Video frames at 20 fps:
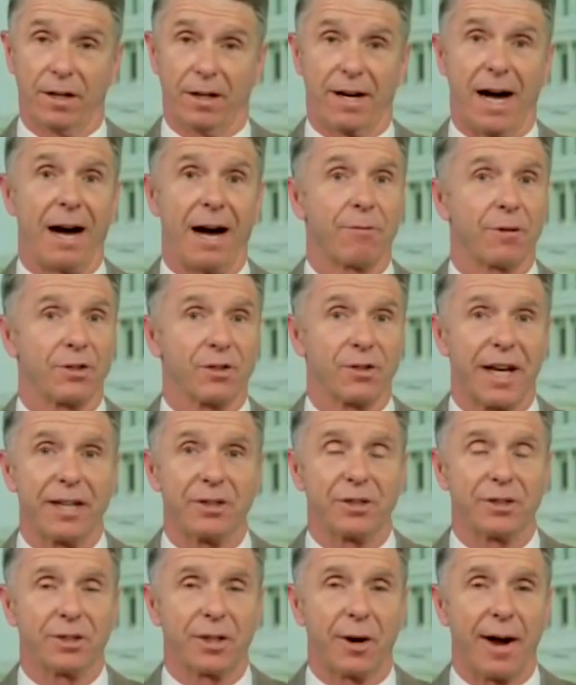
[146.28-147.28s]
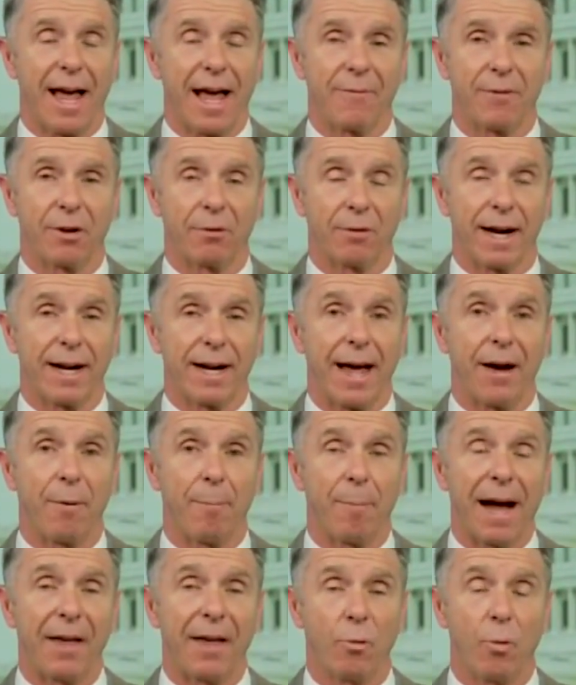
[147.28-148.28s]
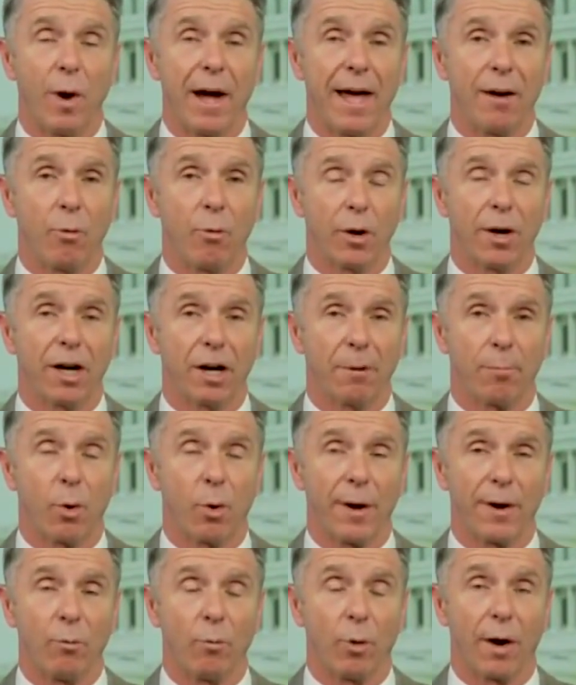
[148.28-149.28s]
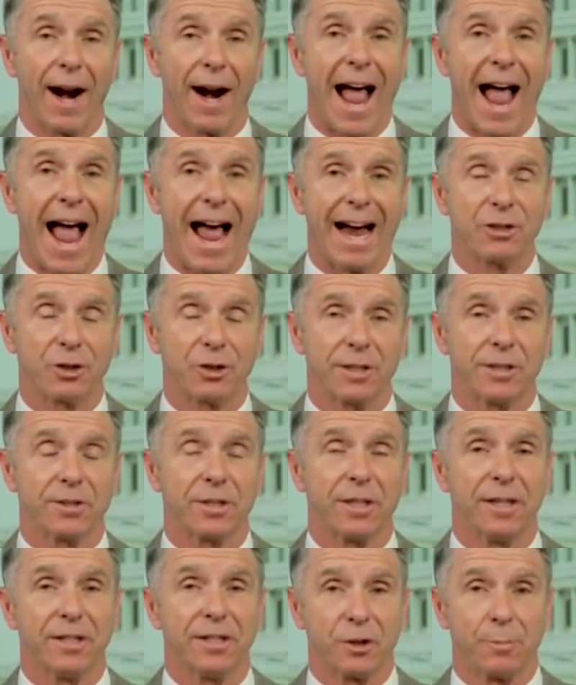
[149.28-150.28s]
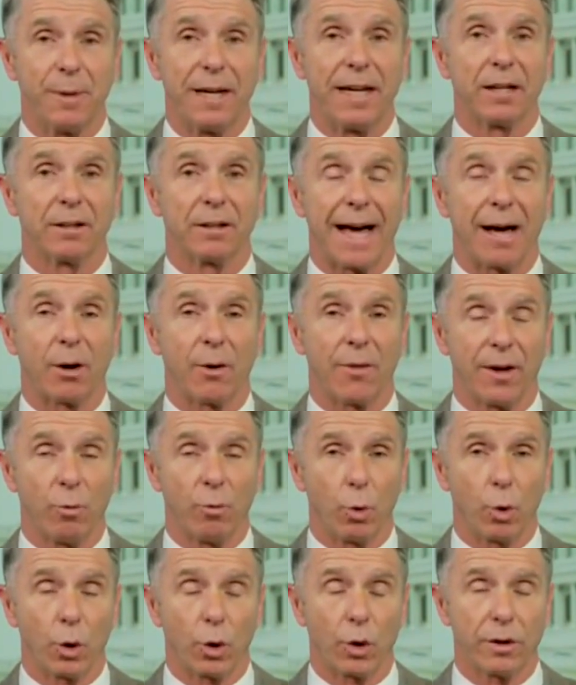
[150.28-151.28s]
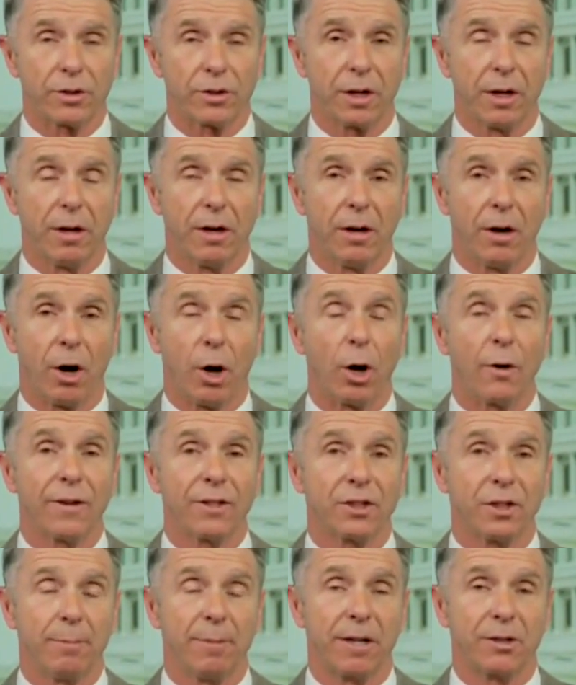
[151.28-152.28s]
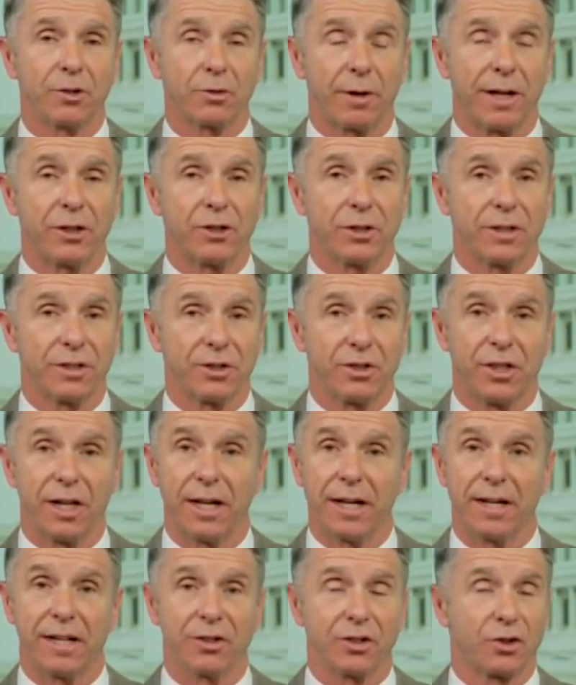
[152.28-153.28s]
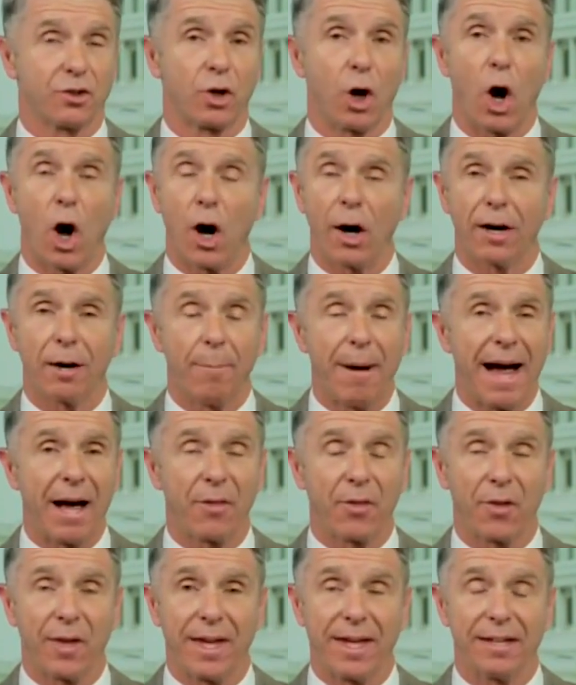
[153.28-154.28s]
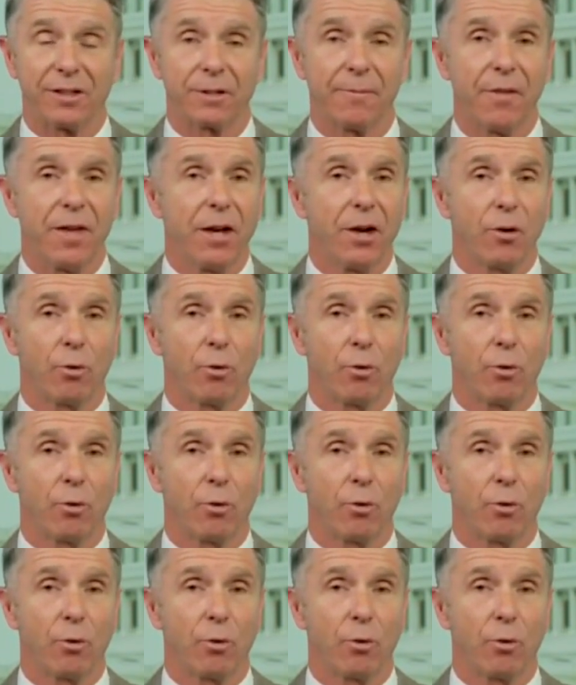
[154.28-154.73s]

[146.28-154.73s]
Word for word: conversations they're having right now. And by the way, we're at a point where actions speak louder than words. That's right. All this administration has done is talk about things.